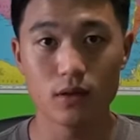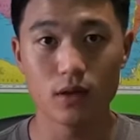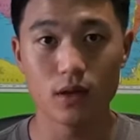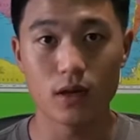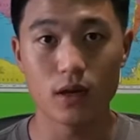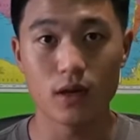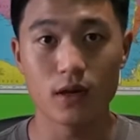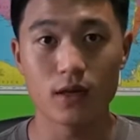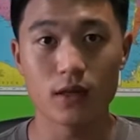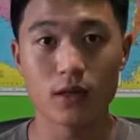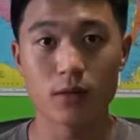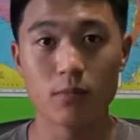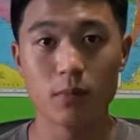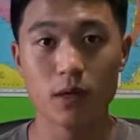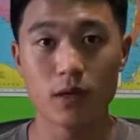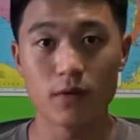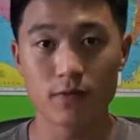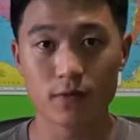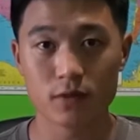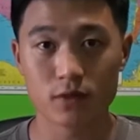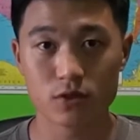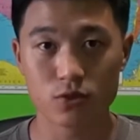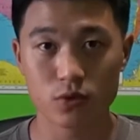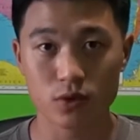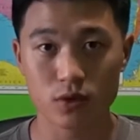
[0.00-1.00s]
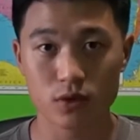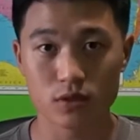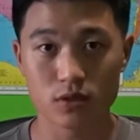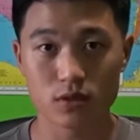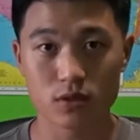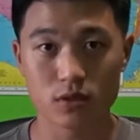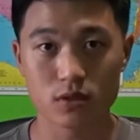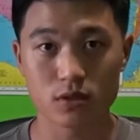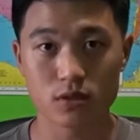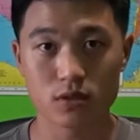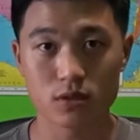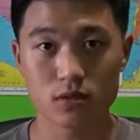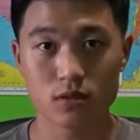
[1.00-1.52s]
and the Memphis
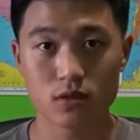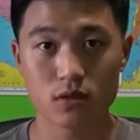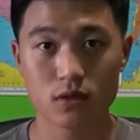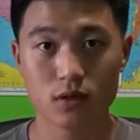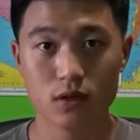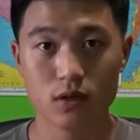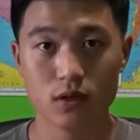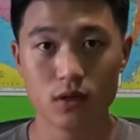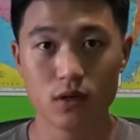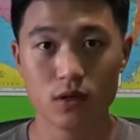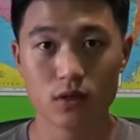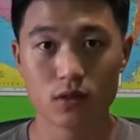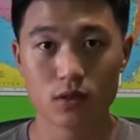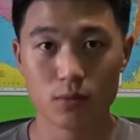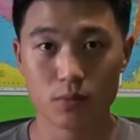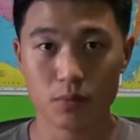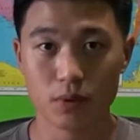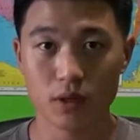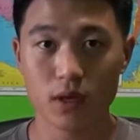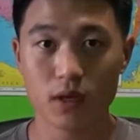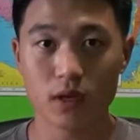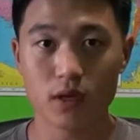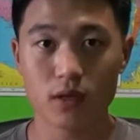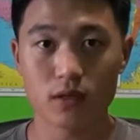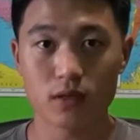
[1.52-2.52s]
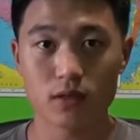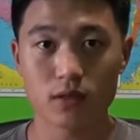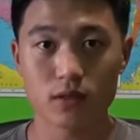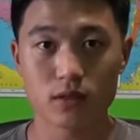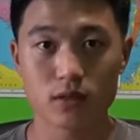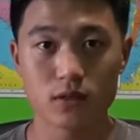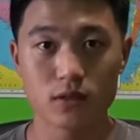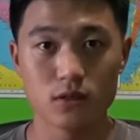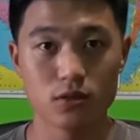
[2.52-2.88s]
Grizzlies to play,